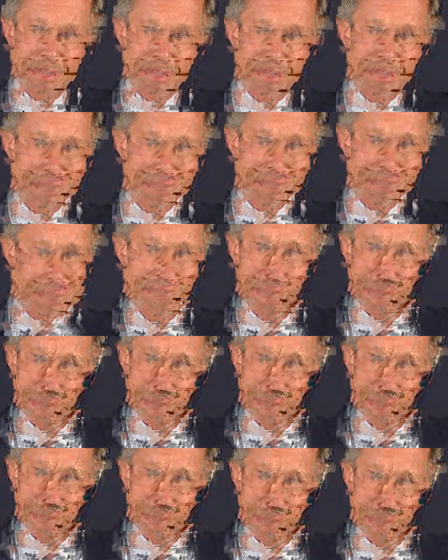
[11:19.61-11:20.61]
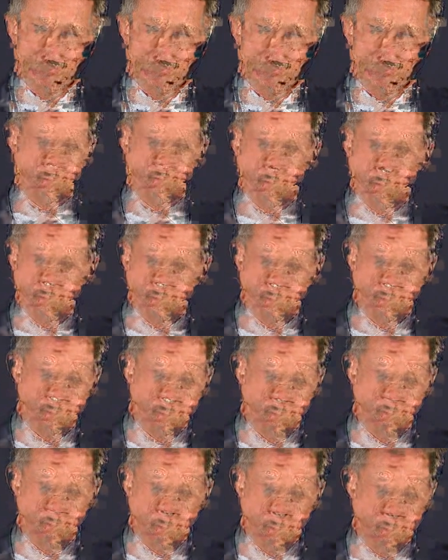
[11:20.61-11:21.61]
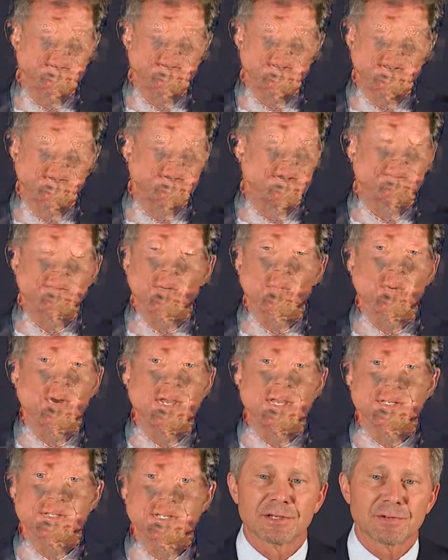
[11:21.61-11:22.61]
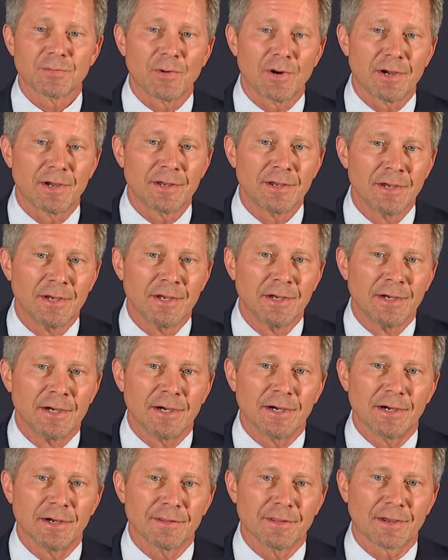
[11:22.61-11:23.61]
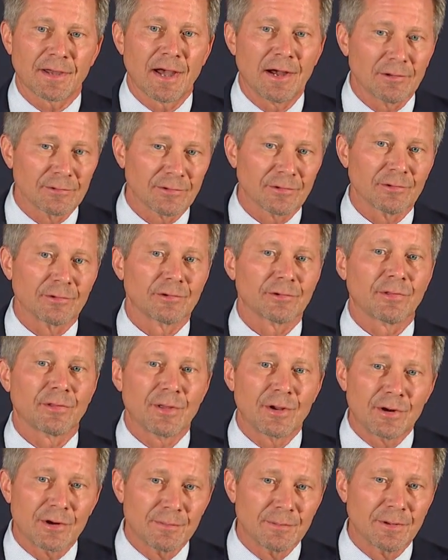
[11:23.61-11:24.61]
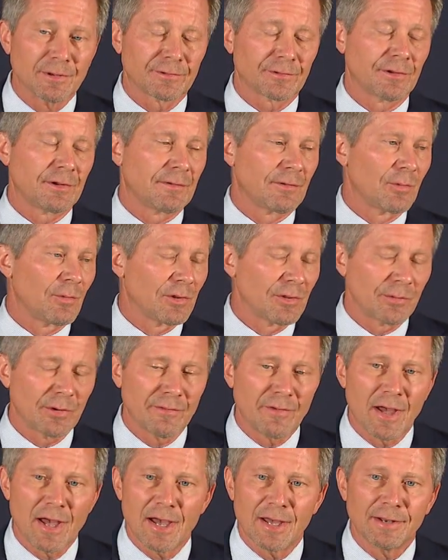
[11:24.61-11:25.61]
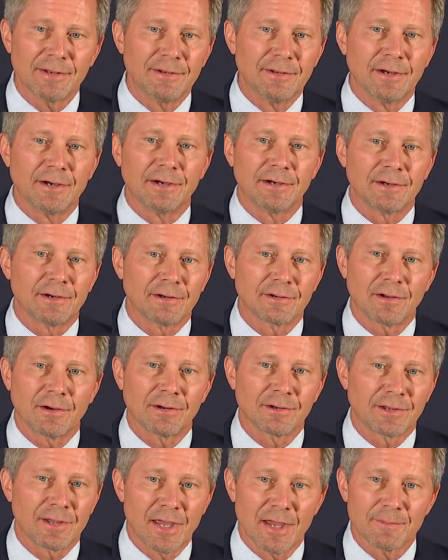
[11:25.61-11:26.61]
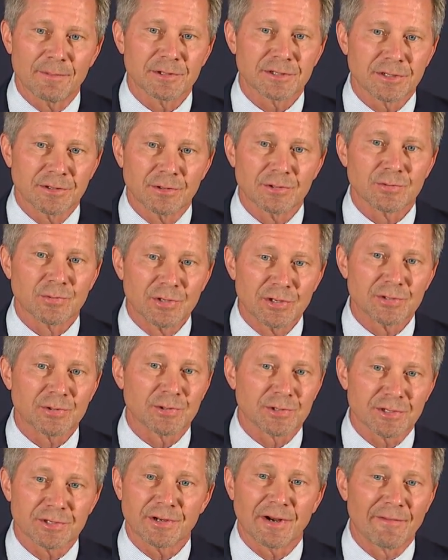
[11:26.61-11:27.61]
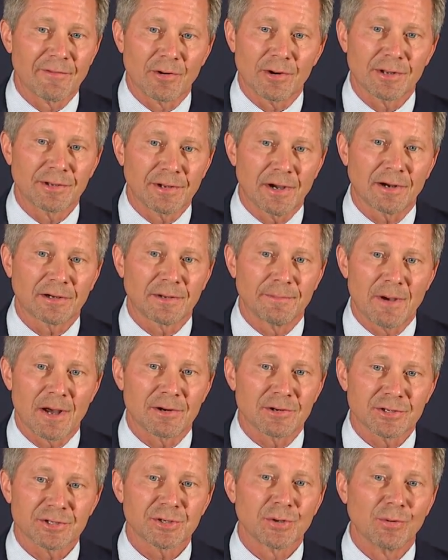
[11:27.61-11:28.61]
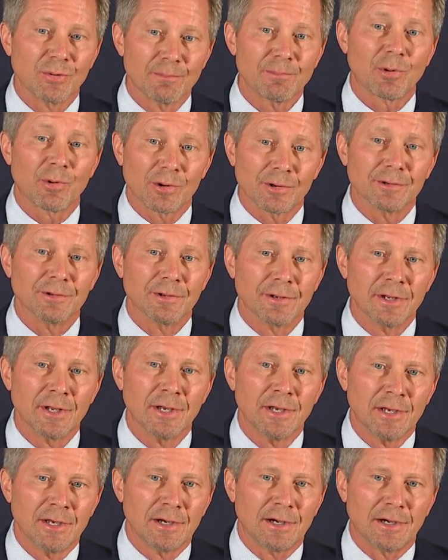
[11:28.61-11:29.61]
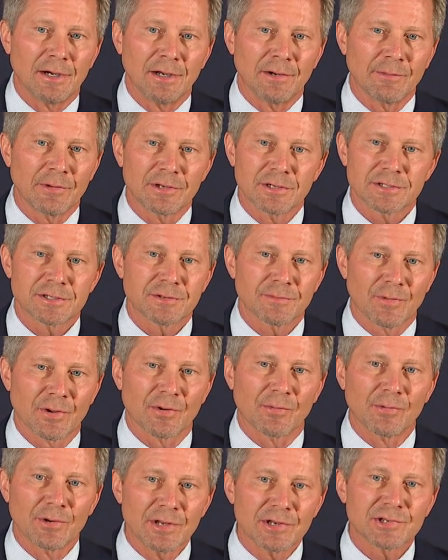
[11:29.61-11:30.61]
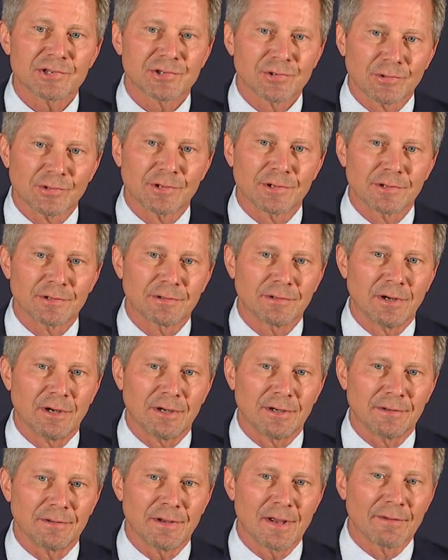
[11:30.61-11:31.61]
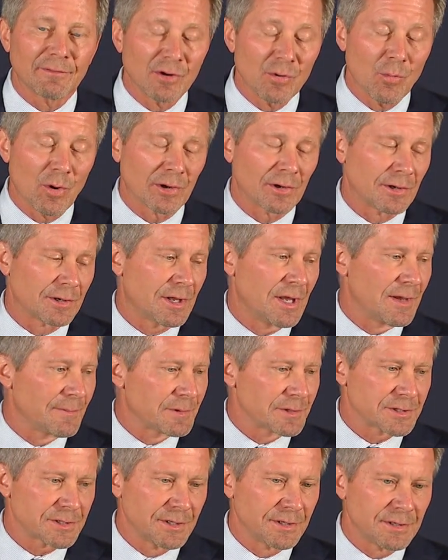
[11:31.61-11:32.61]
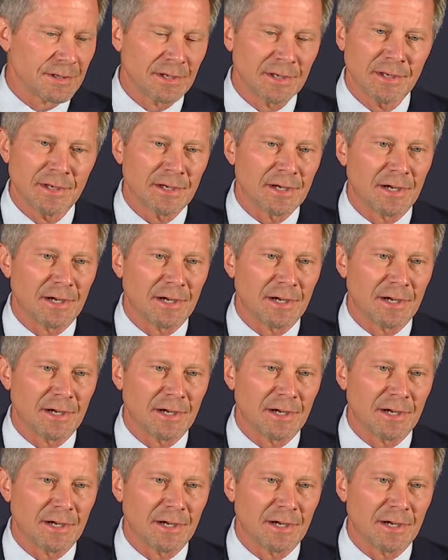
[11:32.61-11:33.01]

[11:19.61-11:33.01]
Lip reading: and respond to these situations in different ways. It's why the counselors and therapists and everyone that we've had on campus and those resources that I've already talked about are so important. And we just want to reassure everyone on campus that